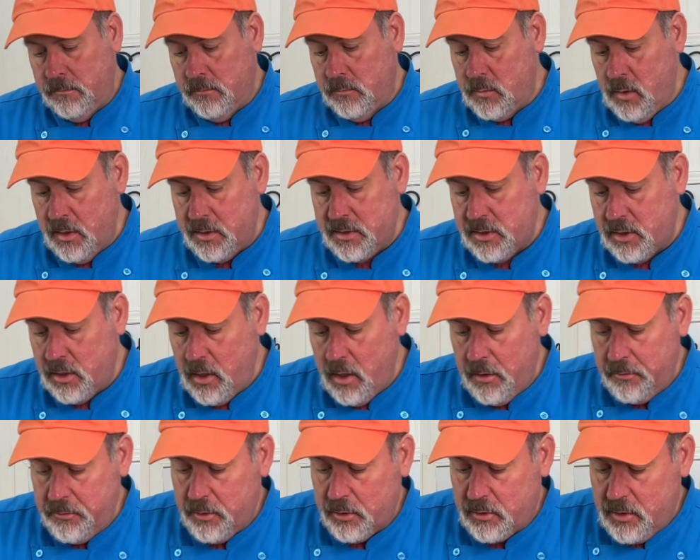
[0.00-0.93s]
Looks
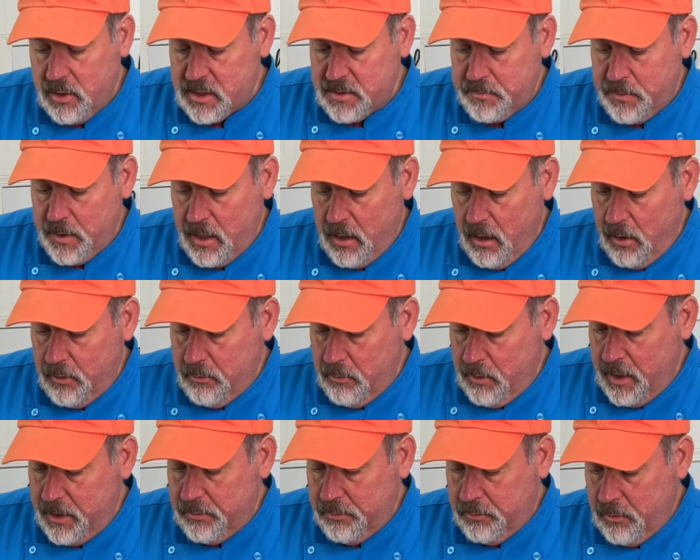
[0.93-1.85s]
good. They're crispy all the
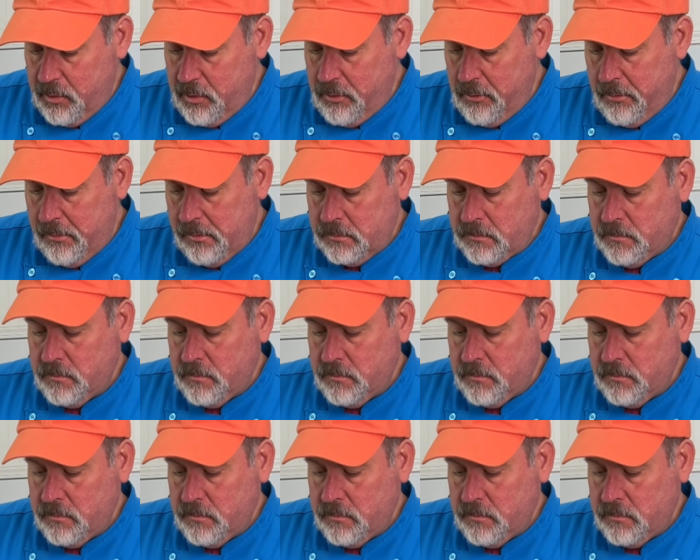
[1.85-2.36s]
way through.